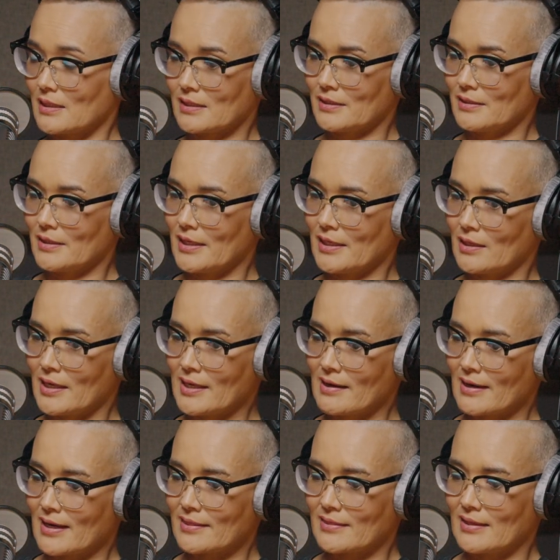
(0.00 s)
And I
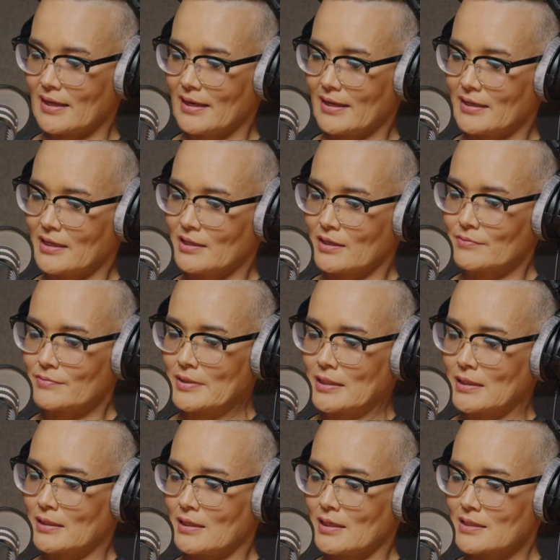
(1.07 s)
had that, and I
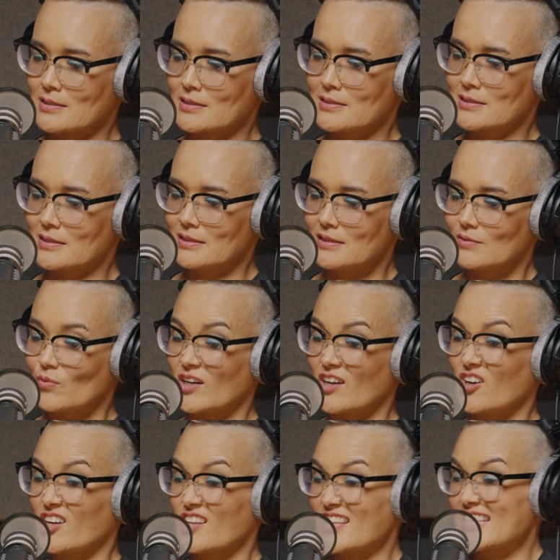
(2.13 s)
realized when
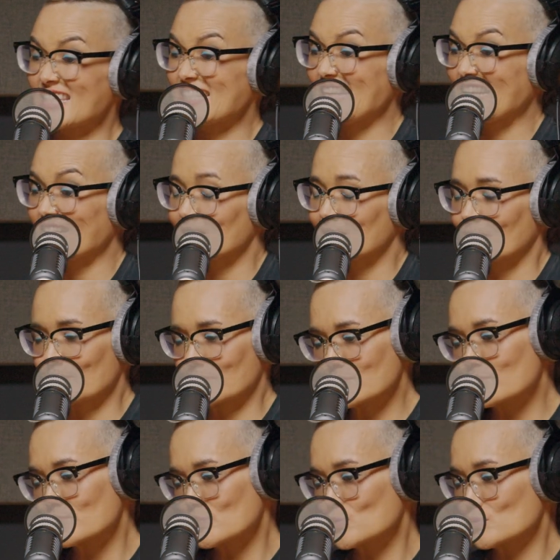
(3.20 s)
I got it the second
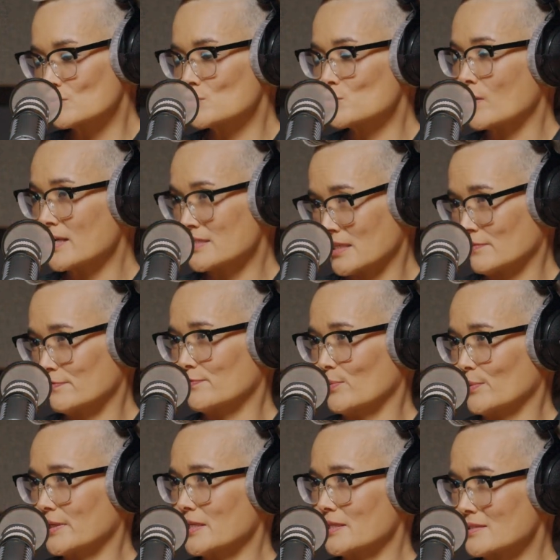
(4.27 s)
time, twice out of
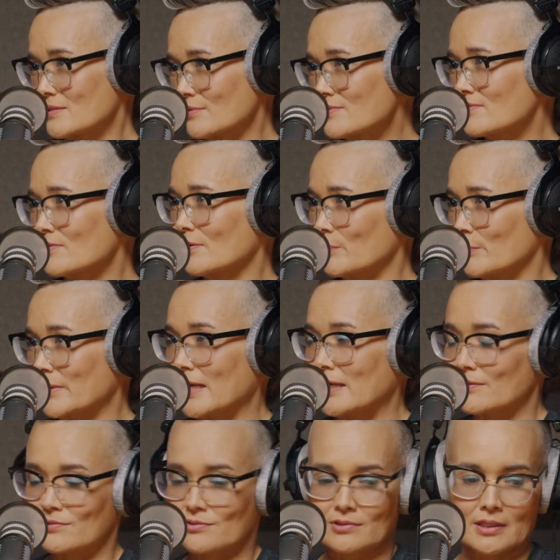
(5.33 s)
4 kids, so it's not a
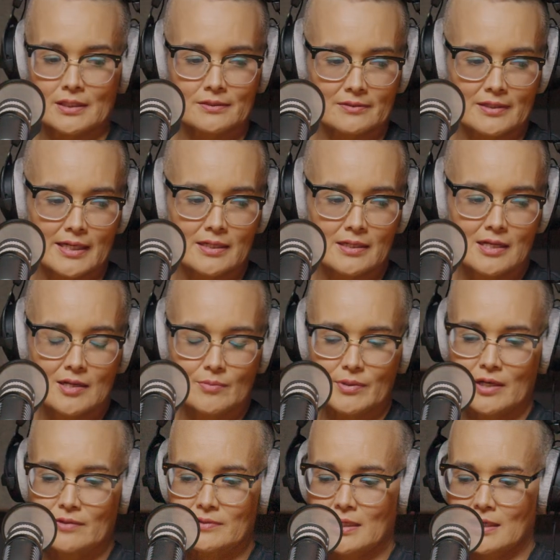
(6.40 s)
bad strike rate.
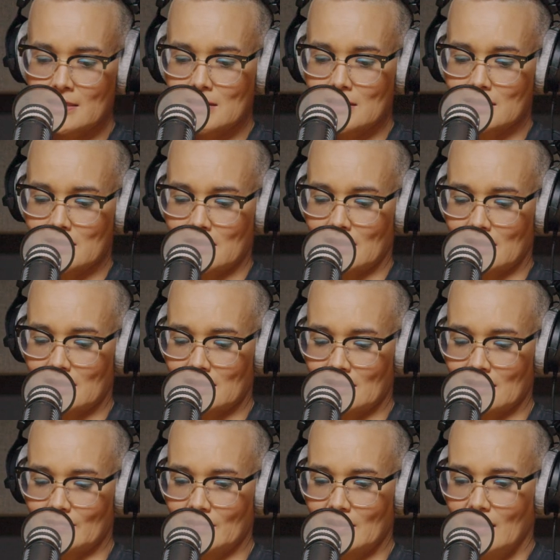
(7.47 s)
But I realized that the second
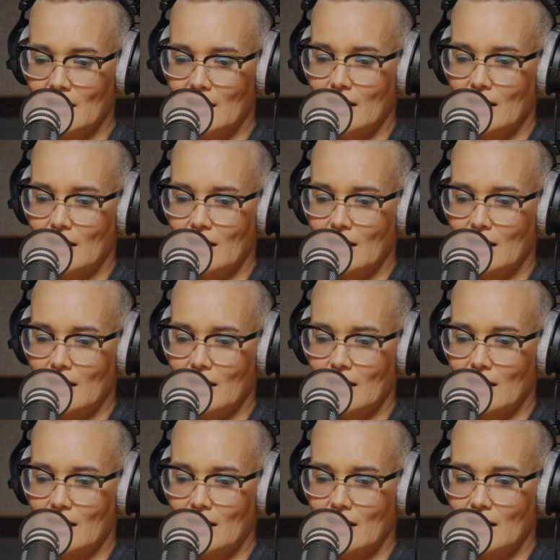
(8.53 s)
time,